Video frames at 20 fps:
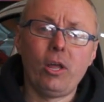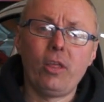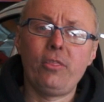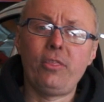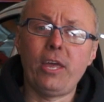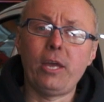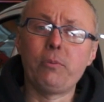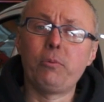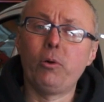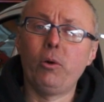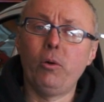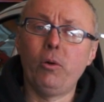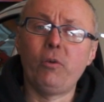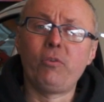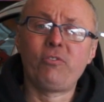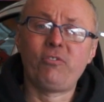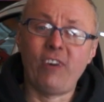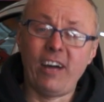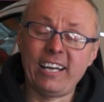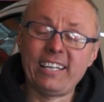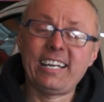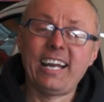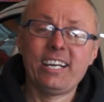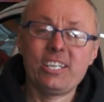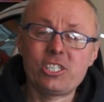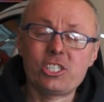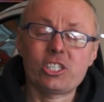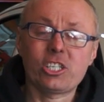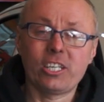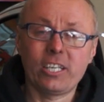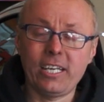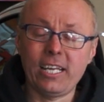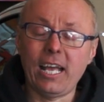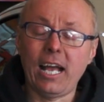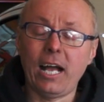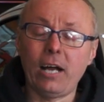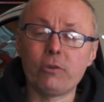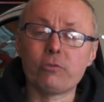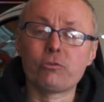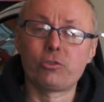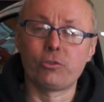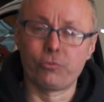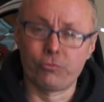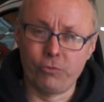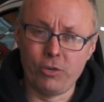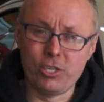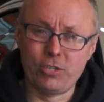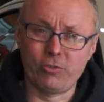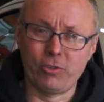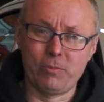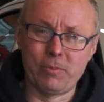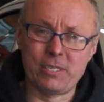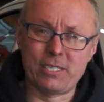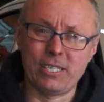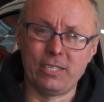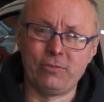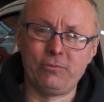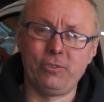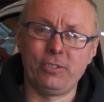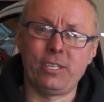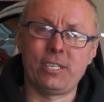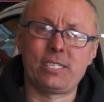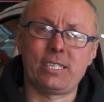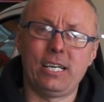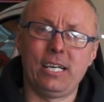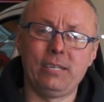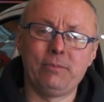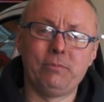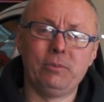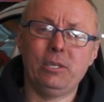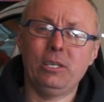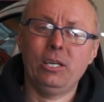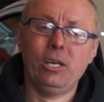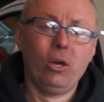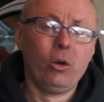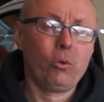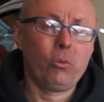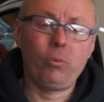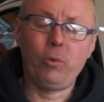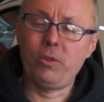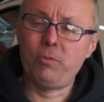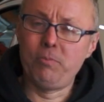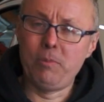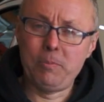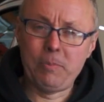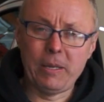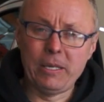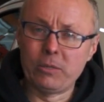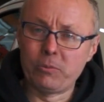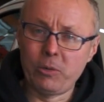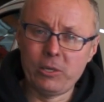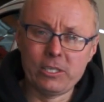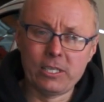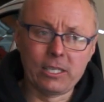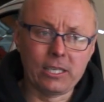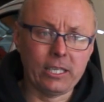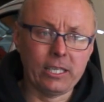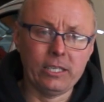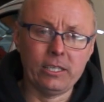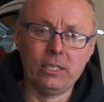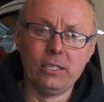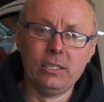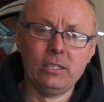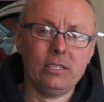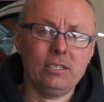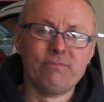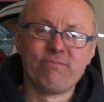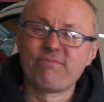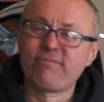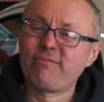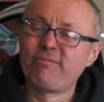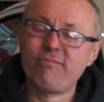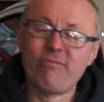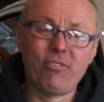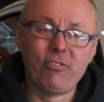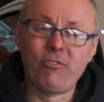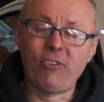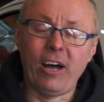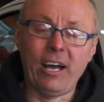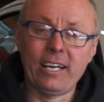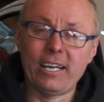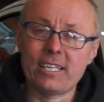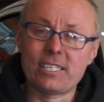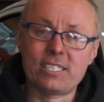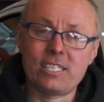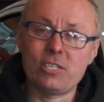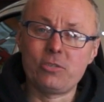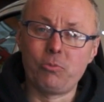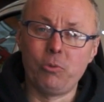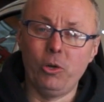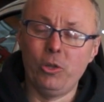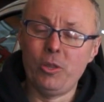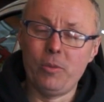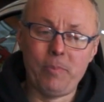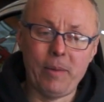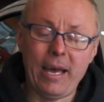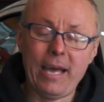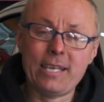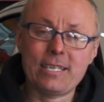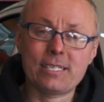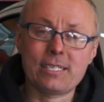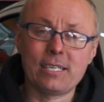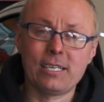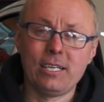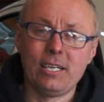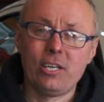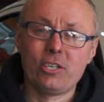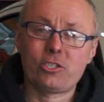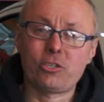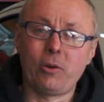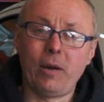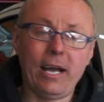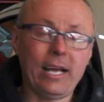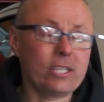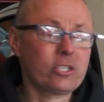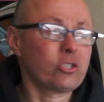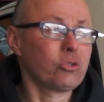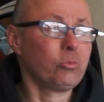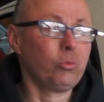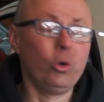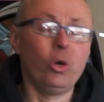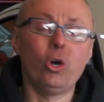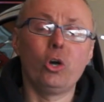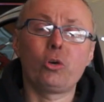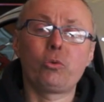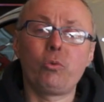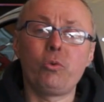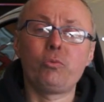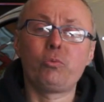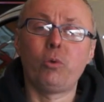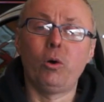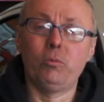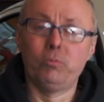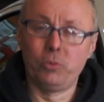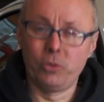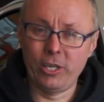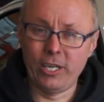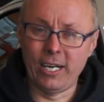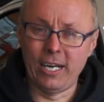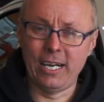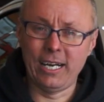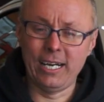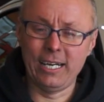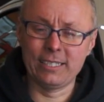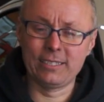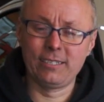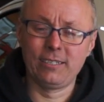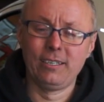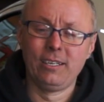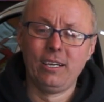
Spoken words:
They were financially out of reach for myself at the time. With me being a window cleaner, finances weren't the best, so I had to work with what money I had